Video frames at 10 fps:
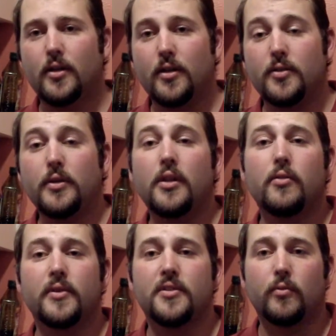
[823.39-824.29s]
So another
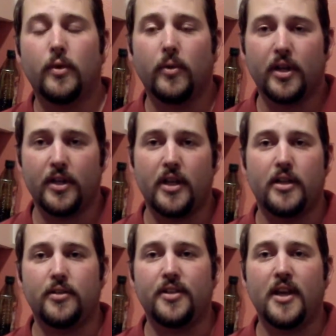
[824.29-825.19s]
reason we wanted to get
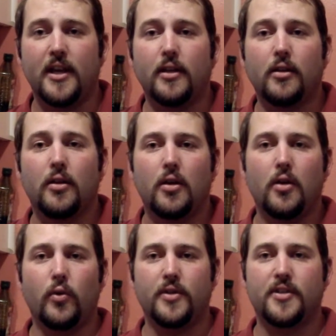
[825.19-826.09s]
into canning
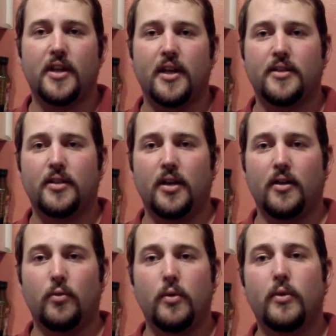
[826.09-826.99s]
was that
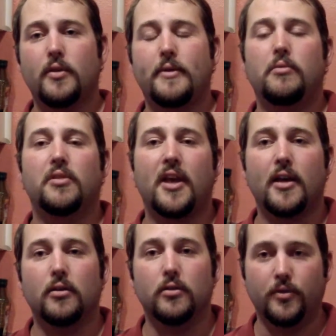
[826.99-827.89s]
we wanted to be able to
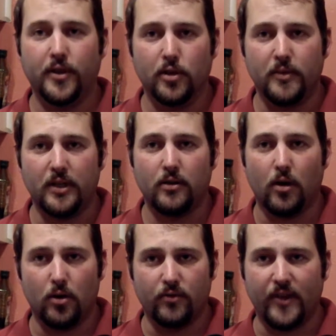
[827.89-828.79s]
can our own deer meat,
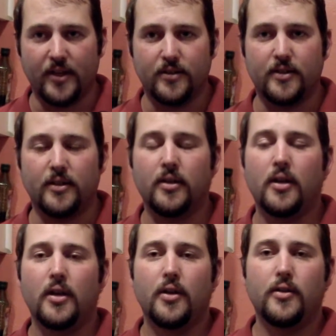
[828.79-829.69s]
our own venison.
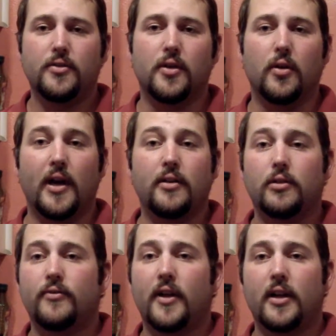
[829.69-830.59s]
So I don't
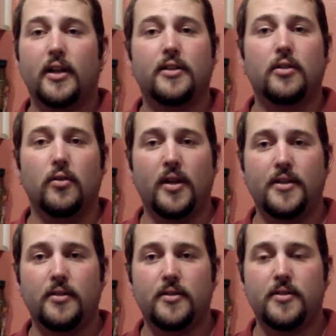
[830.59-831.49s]
know if I'm going to get to go
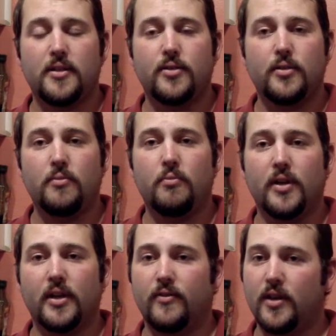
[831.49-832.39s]
hunting this season,
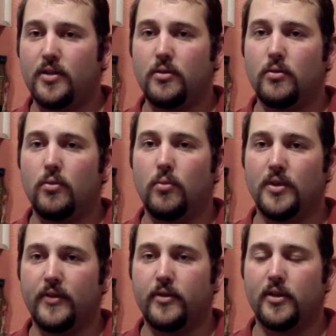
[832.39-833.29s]
but if I do, we're
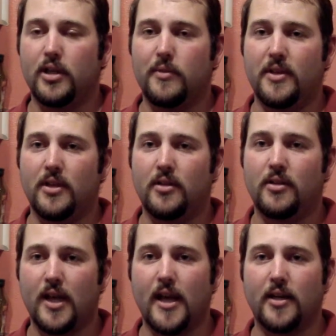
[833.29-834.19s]
definitely going to be
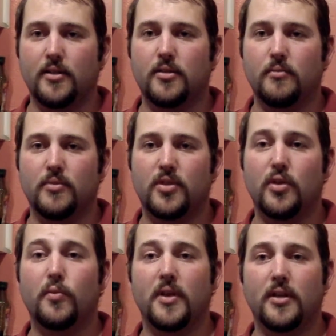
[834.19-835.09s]
canning some
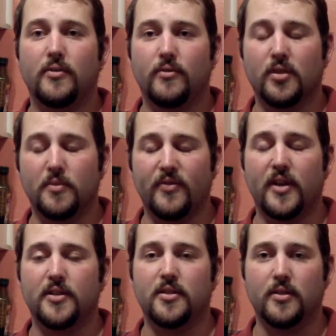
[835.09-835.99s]
stew meat from the
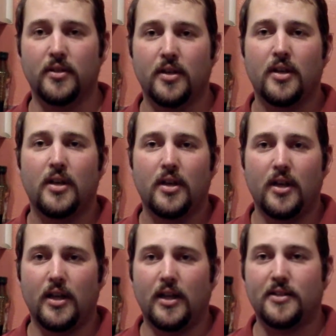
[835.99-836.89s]
venison,
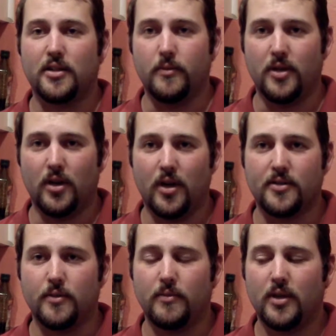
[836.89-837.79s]
and that's going to be awesome.